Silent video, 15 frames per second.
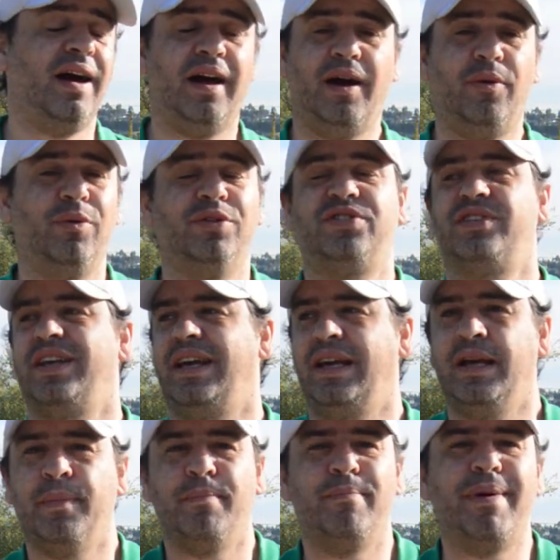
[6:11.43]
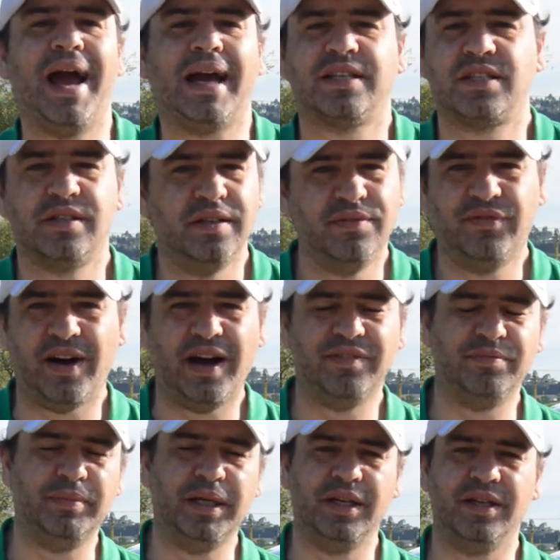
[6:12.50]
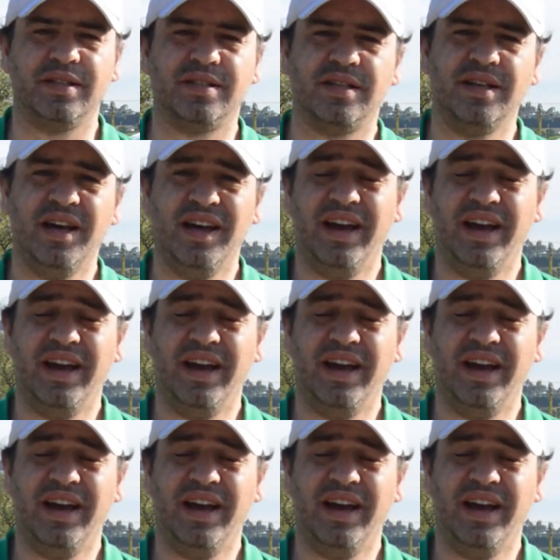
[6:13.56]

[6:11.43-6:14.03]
I would say, max 5 minutes,